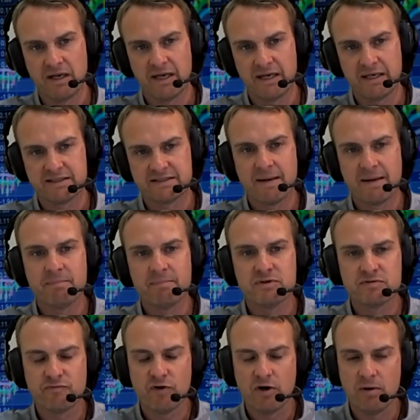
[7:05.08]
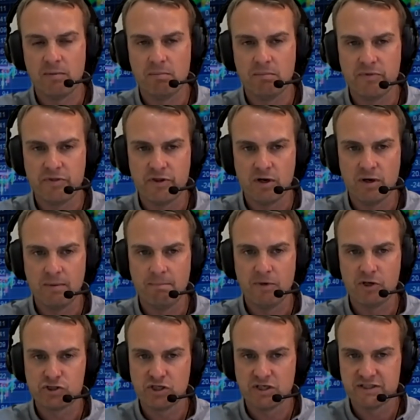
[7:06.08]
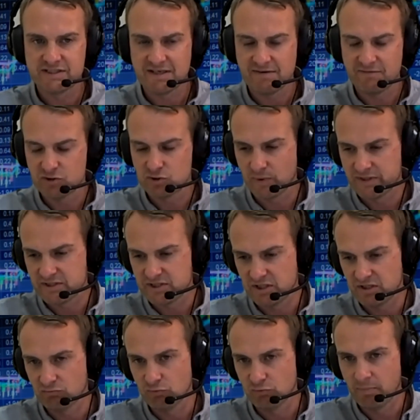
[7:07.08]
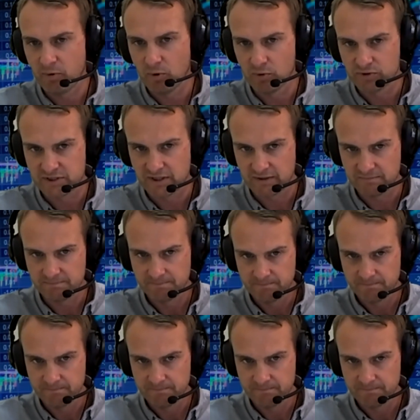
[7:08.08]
exempt from the modular 720 reporting.